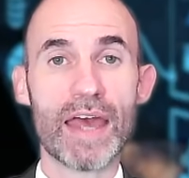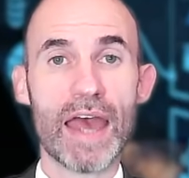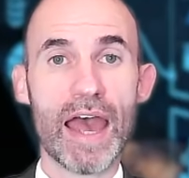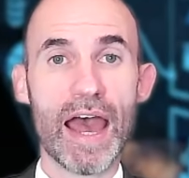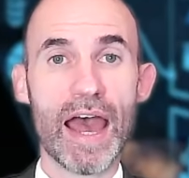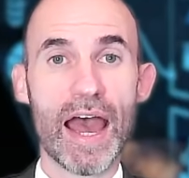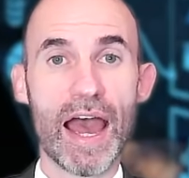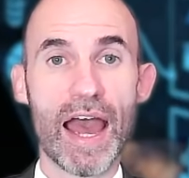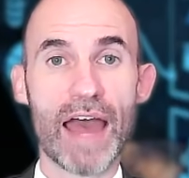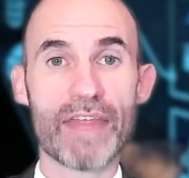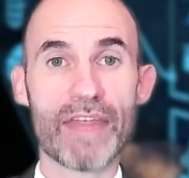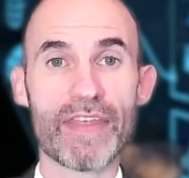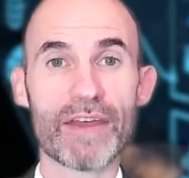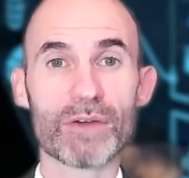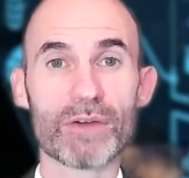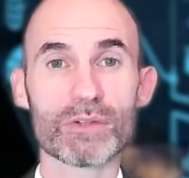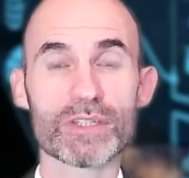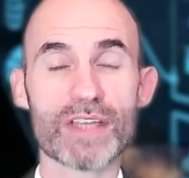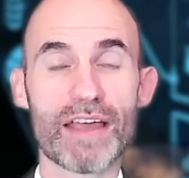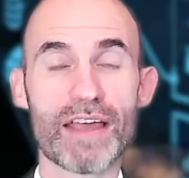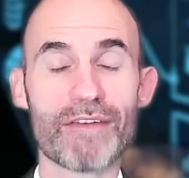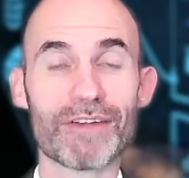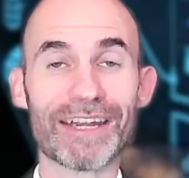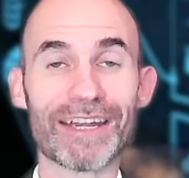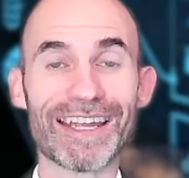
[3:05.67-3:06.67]
Uh, and they
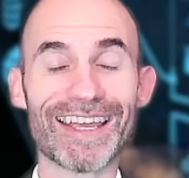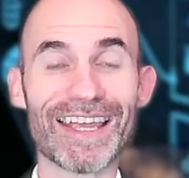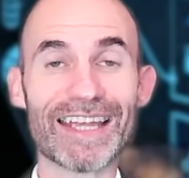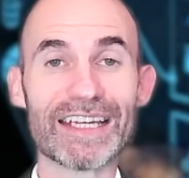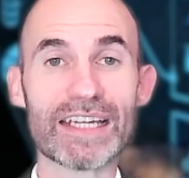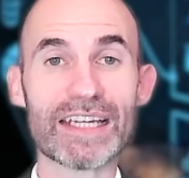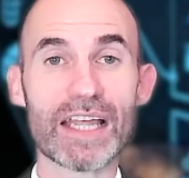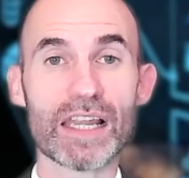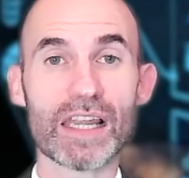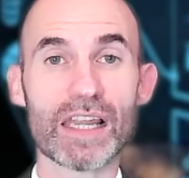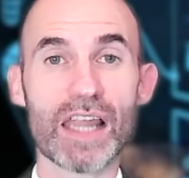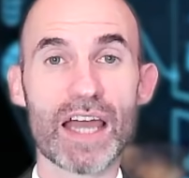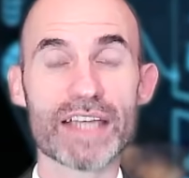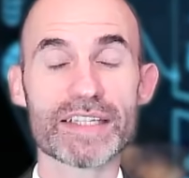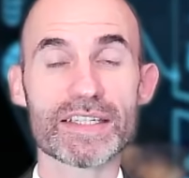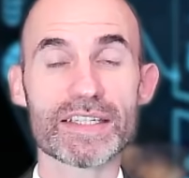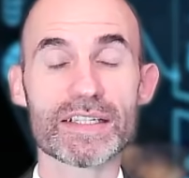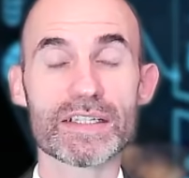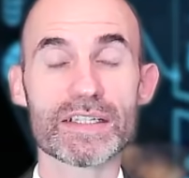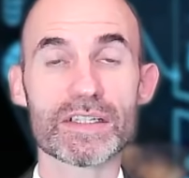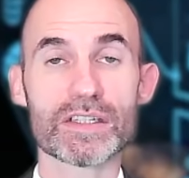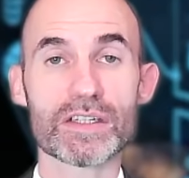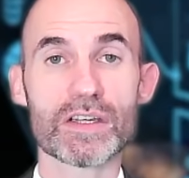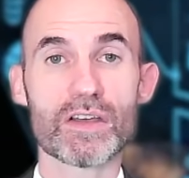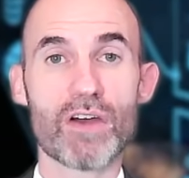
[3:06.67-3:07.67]
also have an
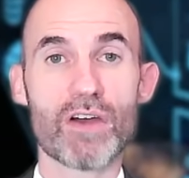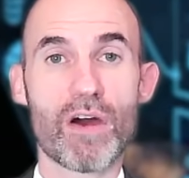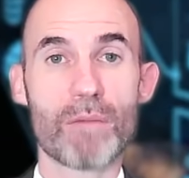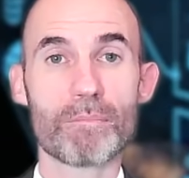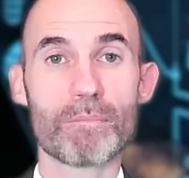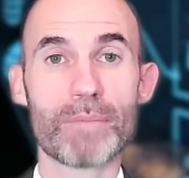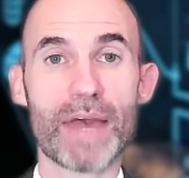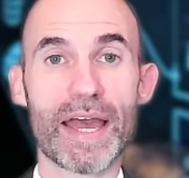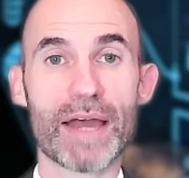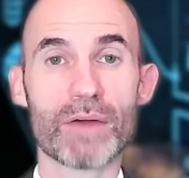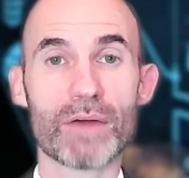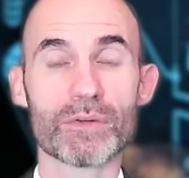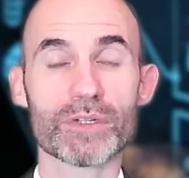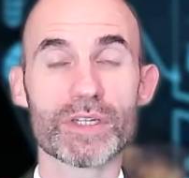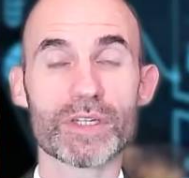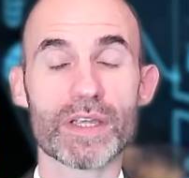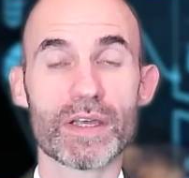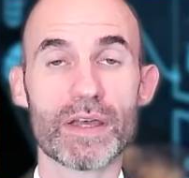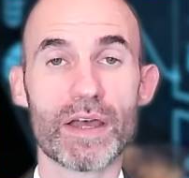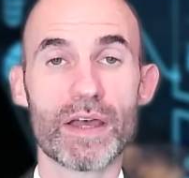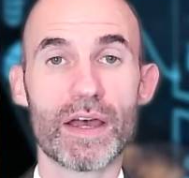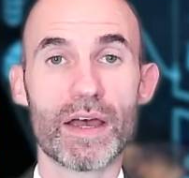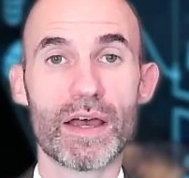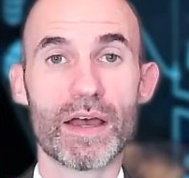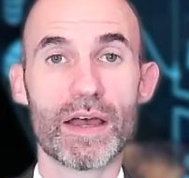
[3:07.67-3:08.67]
in-licensed compound,
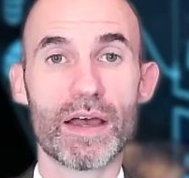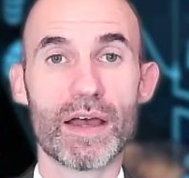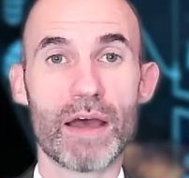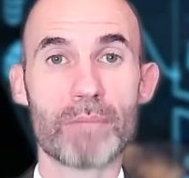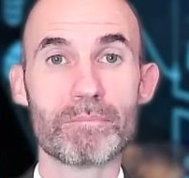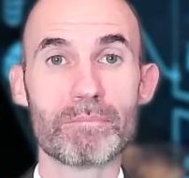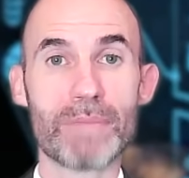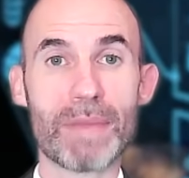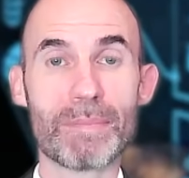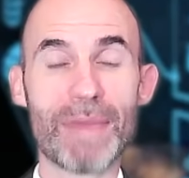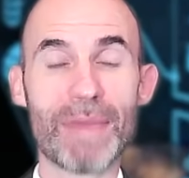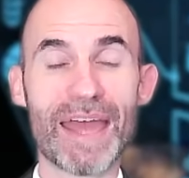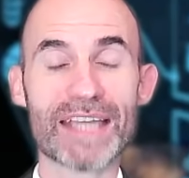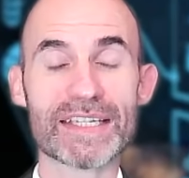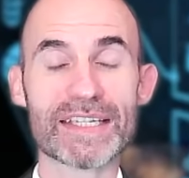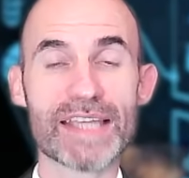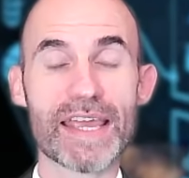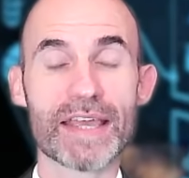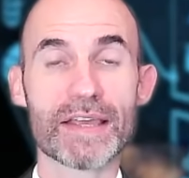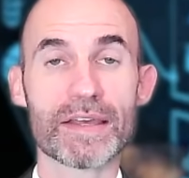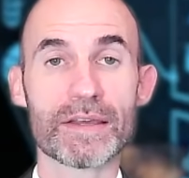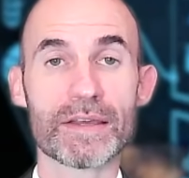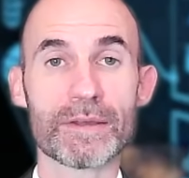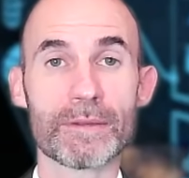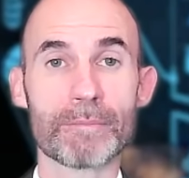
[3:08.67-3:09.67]
uh, a
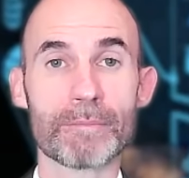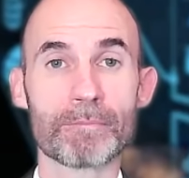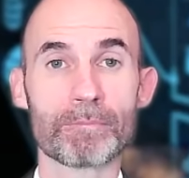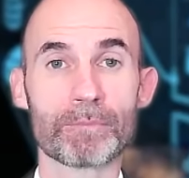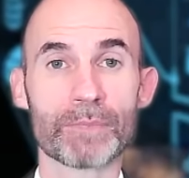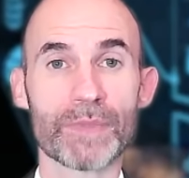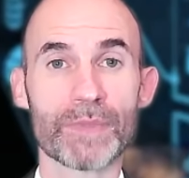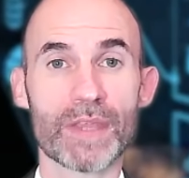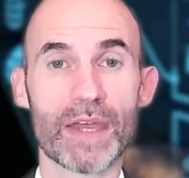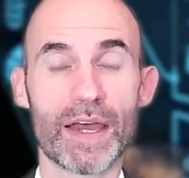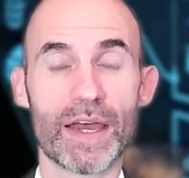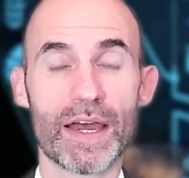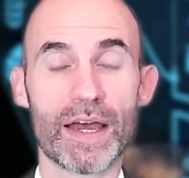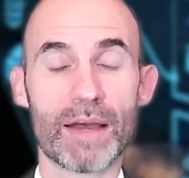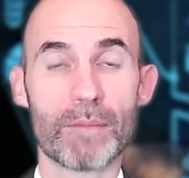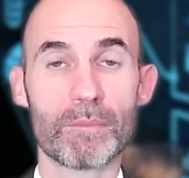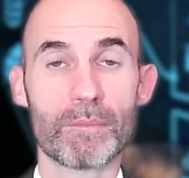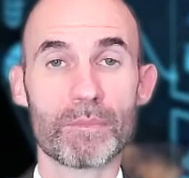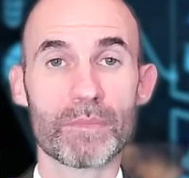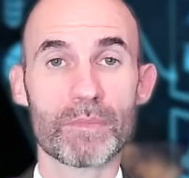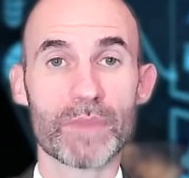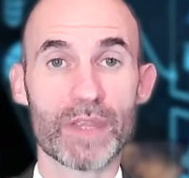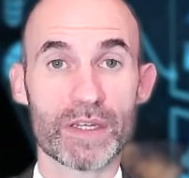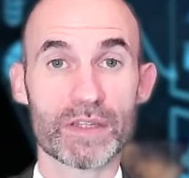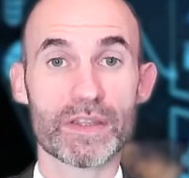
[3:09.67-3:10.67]
mimetic,
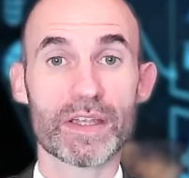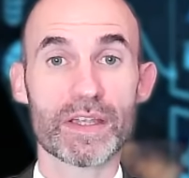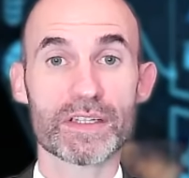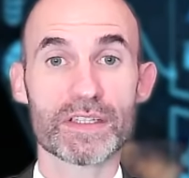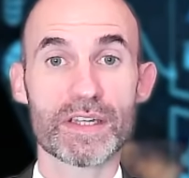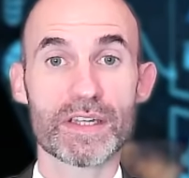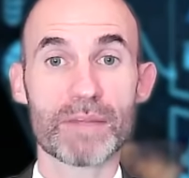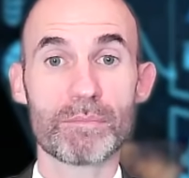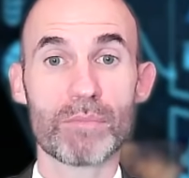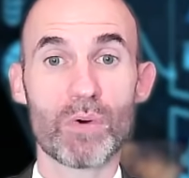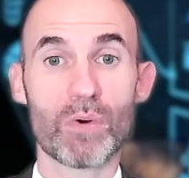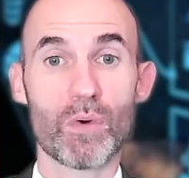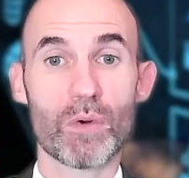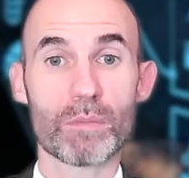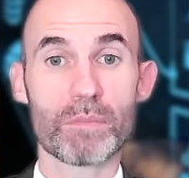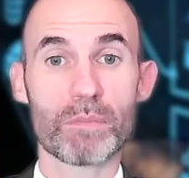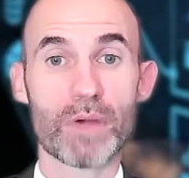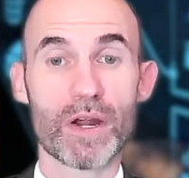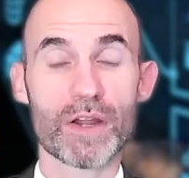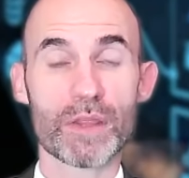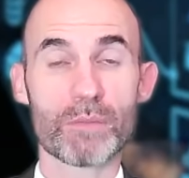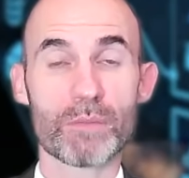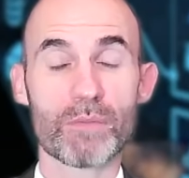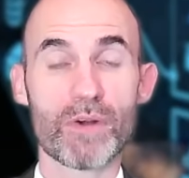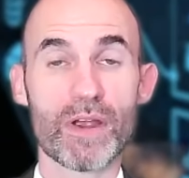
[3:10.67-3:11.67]
um, that, that's an important part
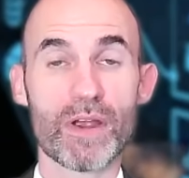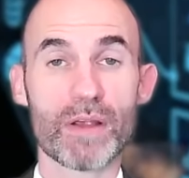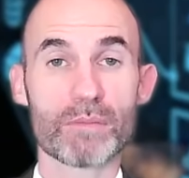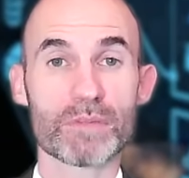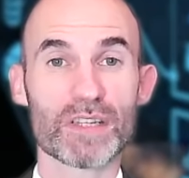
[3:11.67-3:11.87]
of the program.